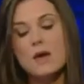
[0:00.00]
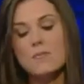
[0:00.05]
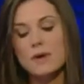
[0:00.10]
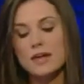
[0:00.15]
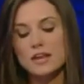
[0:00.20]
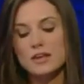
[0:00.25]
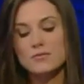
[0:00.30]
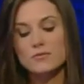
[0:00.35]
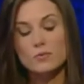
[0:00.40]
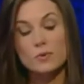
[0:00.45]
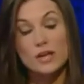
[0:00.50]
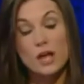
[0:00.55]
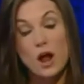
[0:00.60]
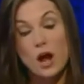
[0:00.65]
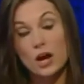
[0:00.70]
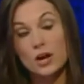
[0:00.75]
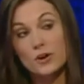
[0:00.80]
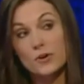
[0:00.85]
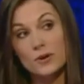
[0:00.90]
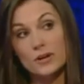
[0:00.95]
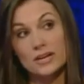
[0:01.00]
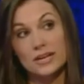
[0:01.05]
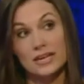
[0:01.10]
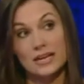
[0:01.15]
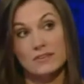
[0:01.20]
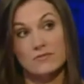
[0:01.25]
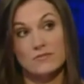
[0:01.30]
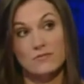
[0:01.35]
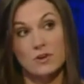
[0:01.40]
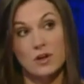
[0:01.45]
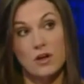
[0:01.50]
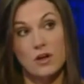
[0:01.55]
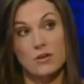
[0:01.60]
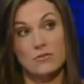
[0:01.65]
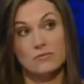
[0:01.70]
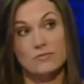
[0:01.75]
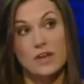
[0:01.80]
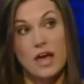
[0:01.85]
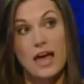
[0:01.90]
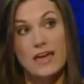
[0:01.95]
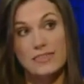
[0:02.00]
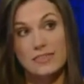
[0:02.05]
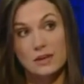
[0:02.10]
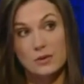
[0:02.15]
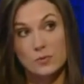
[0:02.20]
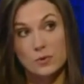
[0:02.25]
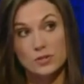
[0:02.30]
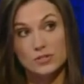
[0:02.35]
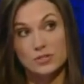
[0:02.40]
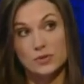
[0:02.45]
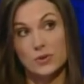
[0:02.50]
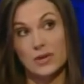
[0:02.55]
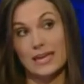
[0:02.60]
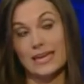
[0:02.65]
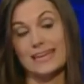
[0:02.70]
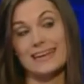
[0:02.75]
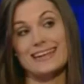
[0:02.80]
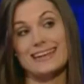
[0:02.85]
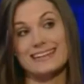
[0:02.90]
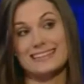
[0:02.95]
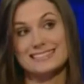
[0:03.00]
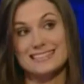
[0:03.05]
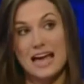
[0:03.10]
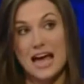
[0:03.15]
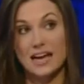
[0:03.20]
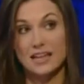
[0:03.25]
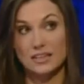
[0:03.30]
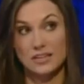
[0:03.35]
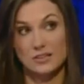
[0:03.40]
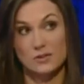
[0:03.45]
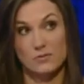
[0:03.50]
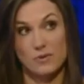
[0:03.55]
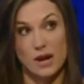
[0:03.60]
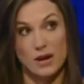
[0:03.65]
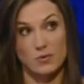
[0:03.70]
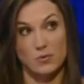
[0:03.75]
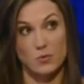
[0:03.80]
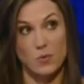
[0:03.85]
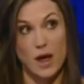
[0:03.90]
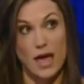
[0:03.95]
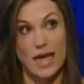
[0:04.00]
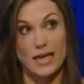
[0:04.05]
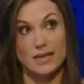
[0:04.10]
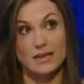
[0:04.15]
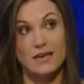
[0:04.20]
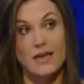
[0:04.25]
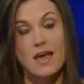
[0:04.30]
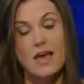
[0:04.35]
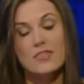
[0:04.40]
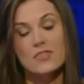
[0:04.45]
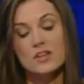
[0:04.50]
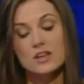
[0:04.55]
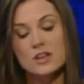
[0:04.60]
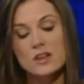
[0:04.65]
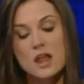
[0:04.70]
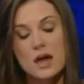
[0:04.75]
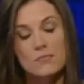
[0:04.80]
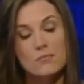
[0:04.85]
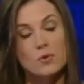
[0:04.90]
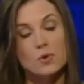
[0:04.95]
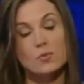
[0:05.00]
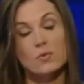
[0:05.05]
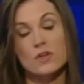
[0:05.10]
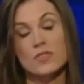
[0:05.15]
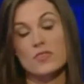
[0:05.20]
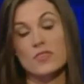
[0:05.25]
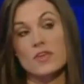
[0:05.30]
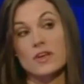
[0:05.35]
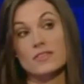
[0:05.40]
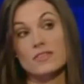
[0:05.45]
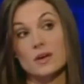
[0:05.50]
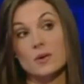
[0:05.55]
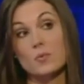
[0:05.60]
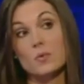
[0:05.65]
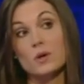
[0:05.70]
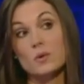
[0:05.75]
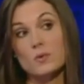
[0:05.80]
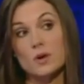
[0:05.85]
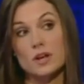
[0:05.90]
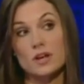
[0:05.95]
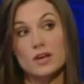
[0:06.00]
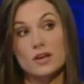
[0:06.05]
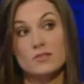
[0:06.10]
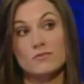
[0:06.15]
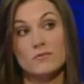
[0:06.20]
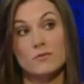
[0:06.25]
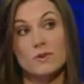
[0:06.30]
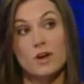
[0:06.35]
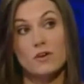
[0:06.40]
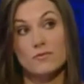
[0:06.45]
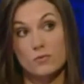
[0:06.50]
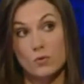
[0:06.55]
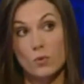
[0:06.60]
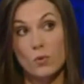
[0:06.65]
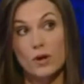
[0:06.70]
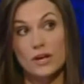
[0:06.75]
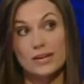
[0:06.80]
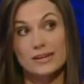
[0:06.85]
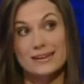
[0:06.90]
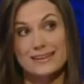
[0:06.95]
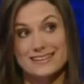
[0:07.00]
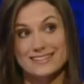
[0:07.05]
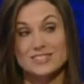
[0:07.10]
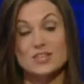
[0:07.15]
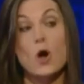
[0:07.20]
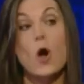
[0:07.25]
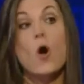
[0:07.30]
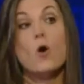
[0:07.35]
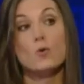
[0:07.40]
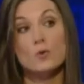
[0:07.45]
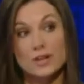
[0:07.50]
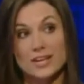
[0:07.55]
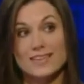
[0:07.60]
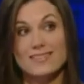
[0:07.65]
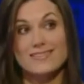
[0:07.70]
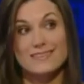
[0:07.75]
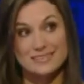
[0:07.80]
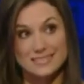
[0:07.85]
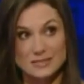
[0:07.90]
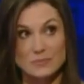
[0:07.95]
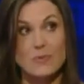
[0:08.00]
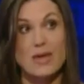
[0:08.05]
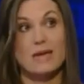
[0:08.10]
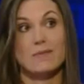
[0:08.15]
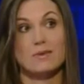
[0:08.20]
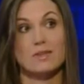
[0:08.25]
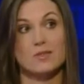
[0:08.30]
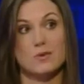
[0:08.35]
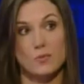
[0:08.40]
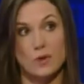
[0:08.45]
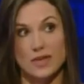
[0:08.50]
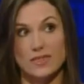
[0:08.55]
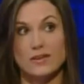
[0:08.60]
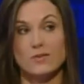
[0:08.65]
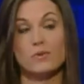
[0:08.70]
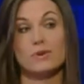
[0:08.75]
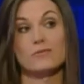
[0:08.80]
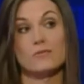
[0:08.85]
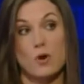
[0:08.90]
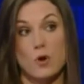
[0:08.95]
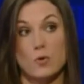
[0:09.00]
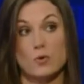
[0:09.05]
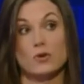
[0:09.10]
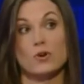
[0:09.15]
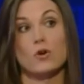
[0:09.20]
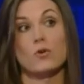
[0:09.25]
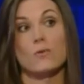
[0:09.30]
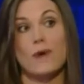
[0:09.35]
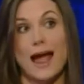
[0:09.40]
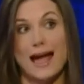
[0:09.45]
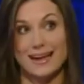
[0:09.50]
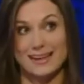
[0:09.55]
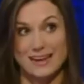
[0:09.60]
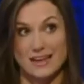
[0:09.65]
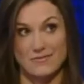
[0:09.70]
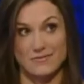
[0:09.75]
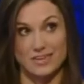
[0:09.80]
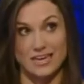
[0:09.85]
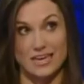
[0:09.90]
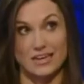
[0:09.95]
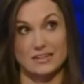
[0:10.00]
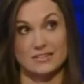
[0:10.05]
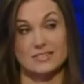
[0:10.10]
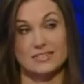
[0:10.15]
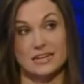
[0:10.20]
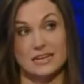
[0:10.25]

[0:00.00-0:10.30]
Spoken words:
But if we are going to get involved, I think we're doing it in exactly the right way. The number one thing that we want to avoid is owning this baby the way that we've owned Iraq and Afghanistan.